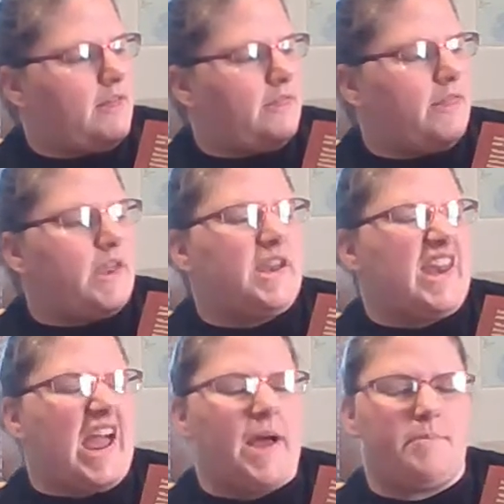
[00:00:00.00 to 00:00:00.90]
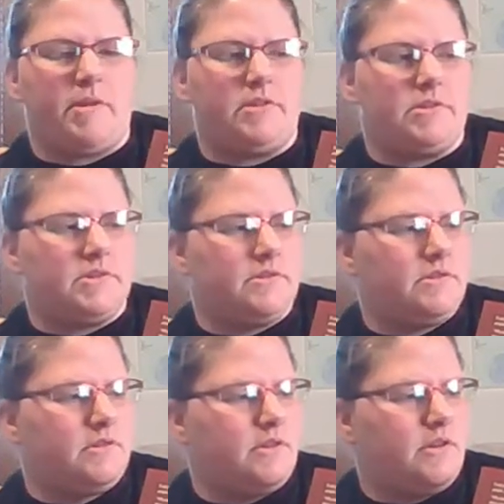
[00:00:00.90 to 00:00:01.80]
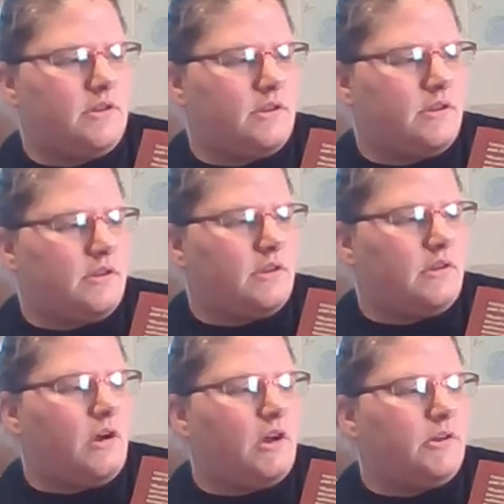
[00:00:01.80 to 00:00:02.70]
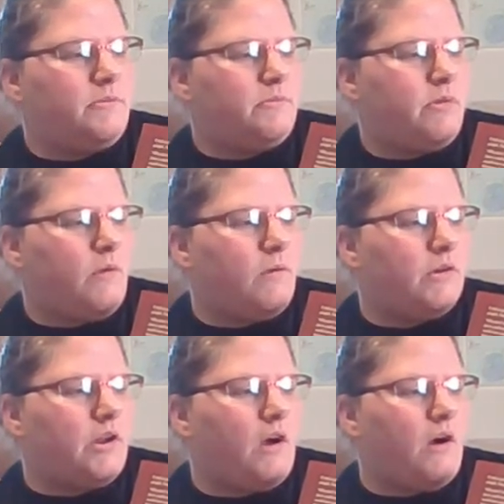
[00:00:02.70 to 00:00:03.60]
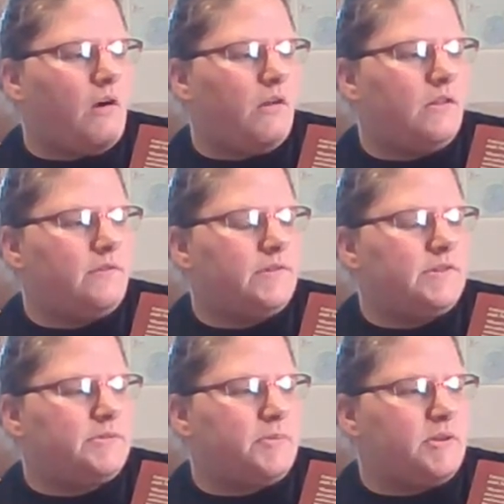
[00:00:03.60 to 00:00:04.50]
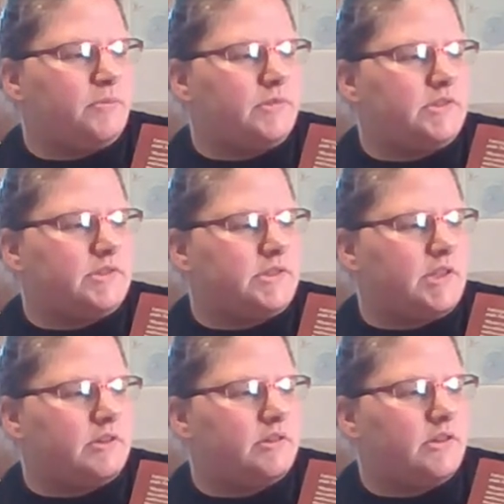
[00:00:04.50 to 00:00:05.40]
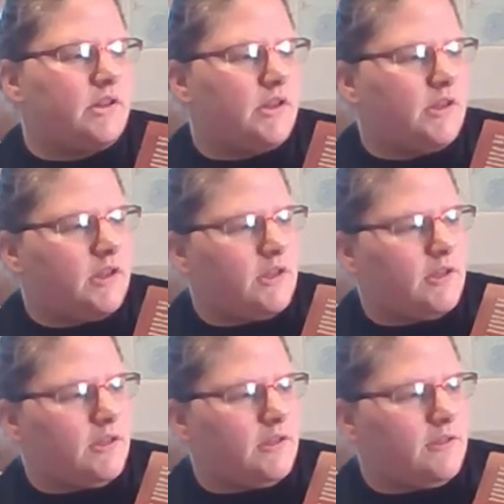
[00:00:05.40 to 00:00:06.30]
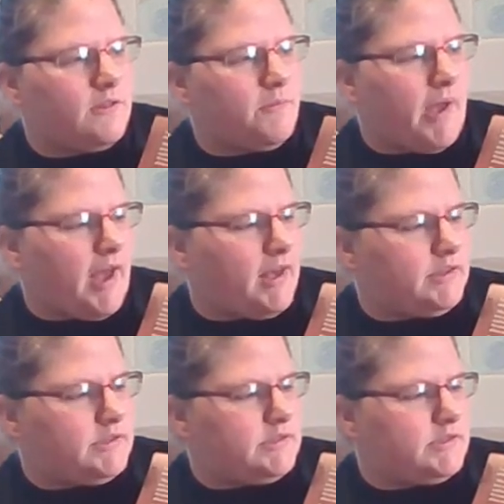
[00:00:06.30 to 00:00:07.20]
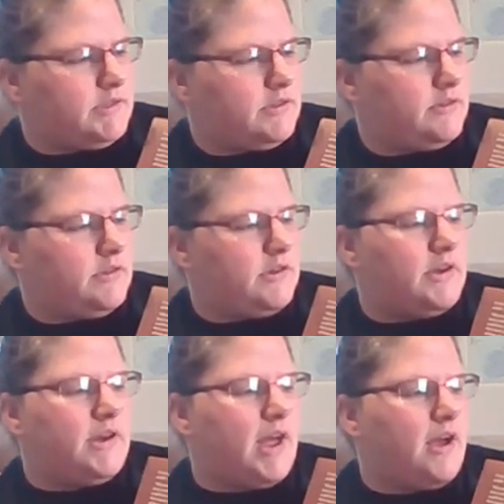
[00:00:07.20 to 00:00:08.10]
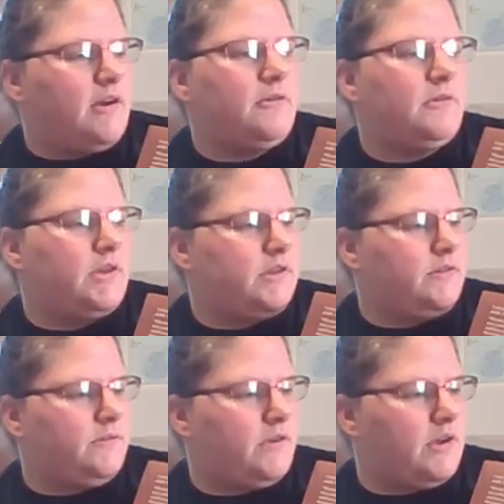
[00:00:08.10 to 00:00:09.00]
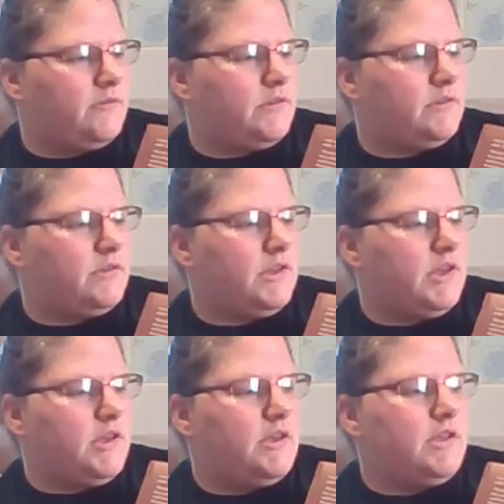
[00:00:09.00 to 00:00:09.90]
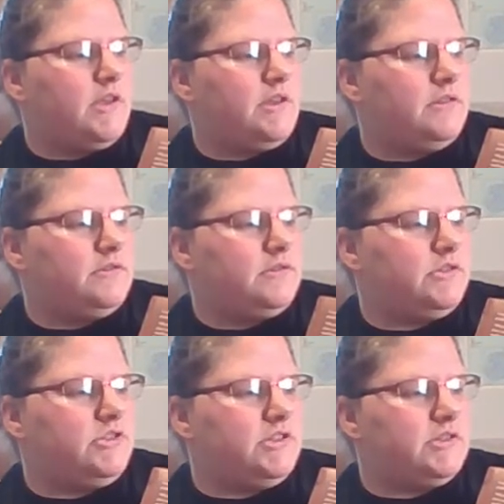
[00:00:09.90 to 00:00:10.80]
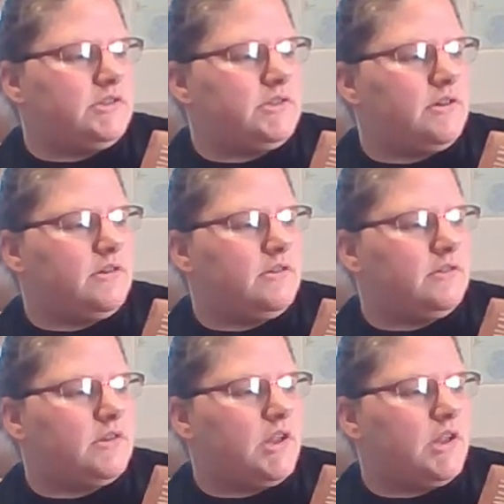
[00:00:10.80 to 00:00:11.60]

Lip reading: Then it happened. God poured all of his people's sin in the past, now, and forever into Jesus' heart.